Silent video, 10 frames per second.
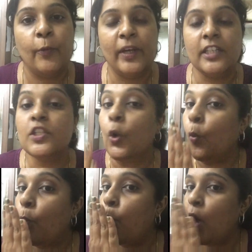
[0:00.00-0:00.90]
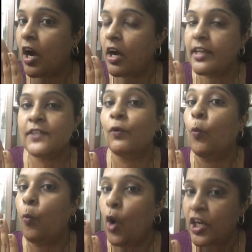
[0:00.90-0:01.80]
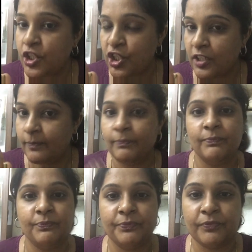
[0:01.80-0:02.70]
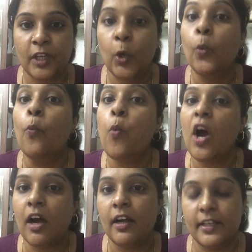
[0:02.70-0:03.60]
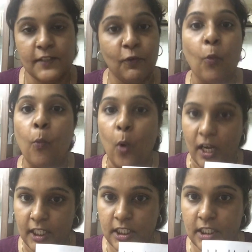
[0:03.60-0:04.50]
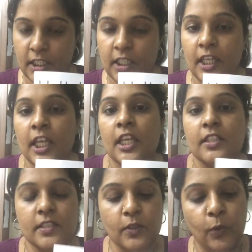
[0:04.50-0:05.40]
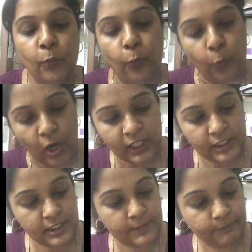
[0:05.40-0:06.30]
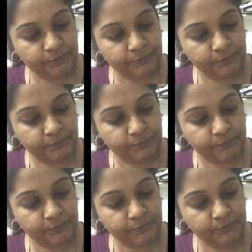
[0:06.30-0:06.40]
whereas W is for watch, W is for wallet. So wallet,